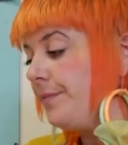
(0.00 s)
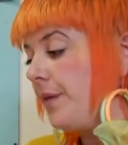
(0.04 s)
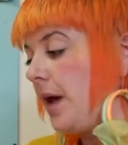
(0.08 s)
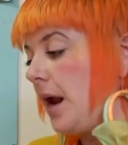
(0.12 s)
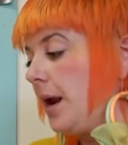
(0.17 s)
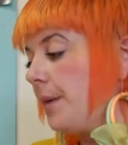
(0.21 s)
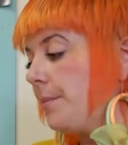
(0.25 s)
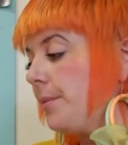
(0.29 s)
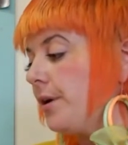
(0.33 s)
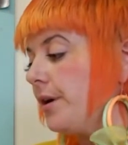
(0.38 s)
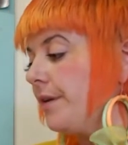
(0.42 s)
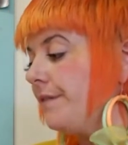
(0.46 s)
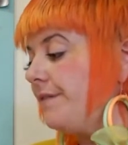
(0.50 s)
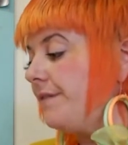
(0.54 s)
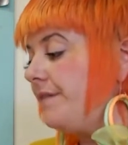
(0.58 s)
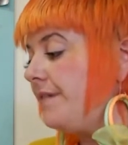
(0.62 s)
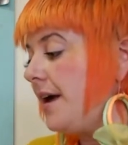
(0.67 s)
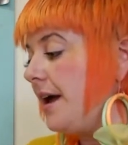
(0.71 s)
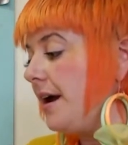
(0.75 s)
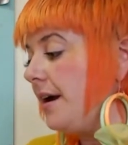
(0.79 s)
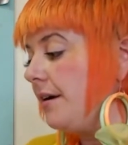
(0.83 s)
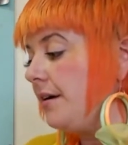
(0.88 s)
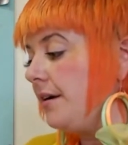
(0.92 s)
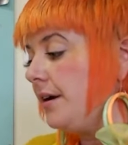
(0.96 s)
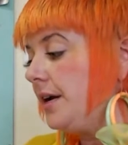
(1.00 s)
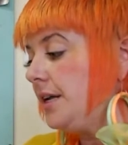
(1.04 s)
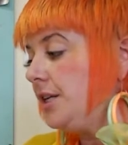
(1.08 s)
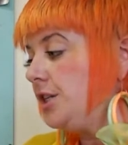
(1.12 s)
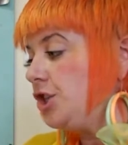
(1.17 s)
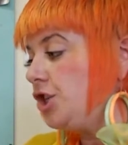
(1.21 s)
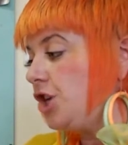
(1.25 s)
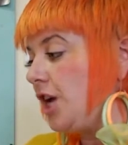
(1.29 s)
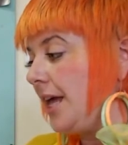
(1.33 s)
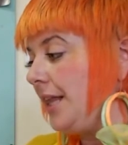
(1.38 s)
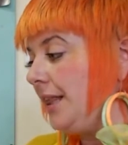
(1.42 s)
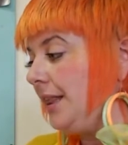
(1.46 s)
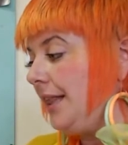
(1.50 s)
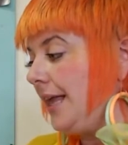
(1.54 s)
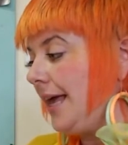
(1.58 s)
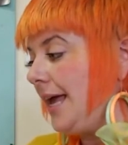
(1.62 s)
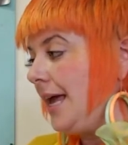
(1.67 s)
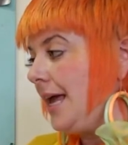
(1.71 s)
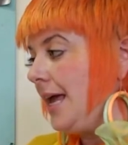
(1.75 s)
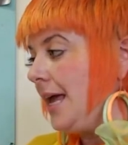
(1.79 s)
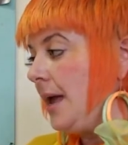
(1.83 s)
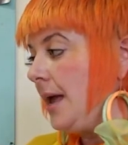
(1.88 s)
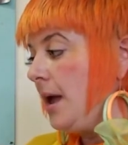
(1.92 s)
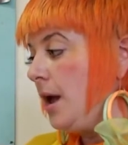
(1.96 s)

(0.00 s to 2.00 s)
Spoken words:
I'm going to very gently